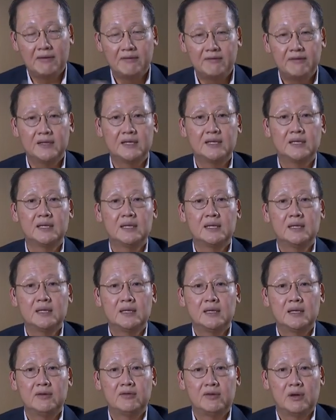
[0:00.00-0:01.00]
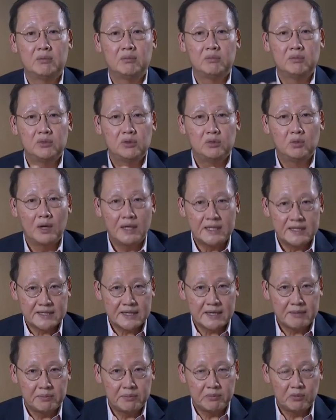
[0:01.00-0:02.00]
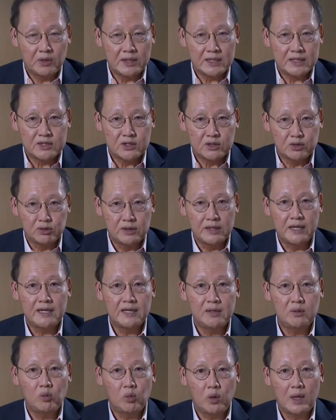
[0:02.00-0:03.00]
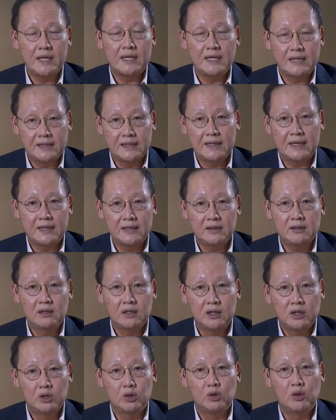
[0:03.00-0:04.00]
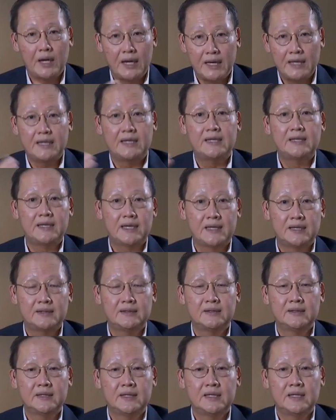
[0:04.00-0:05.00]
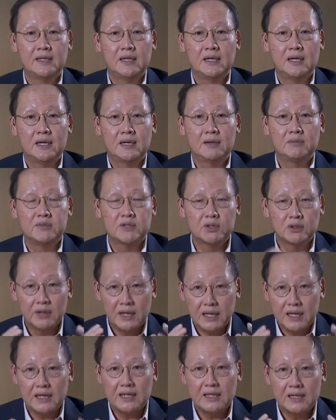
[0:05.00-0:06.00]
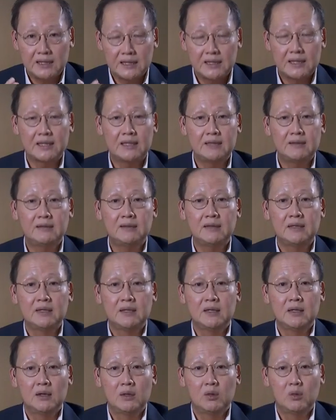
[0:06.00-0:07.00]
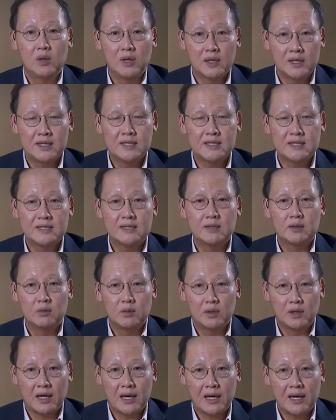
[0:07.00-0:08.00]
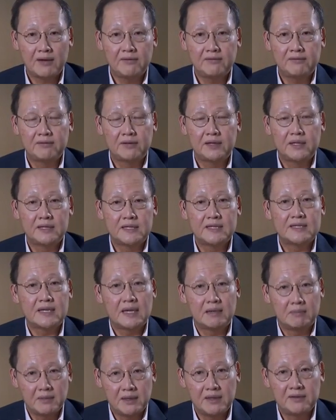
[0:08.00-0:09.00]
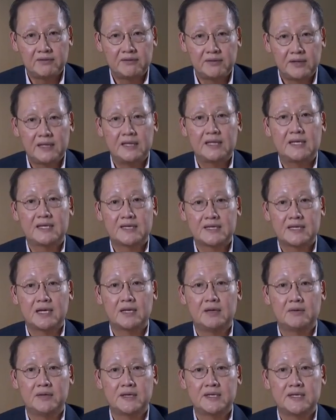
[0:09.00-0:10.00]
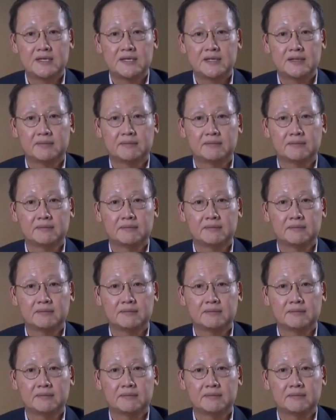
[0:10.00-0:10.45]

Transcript: cover from what is hap- what is today one in ten to eight in ten. Um, so eight in ten workers will have this uplift in their salaries.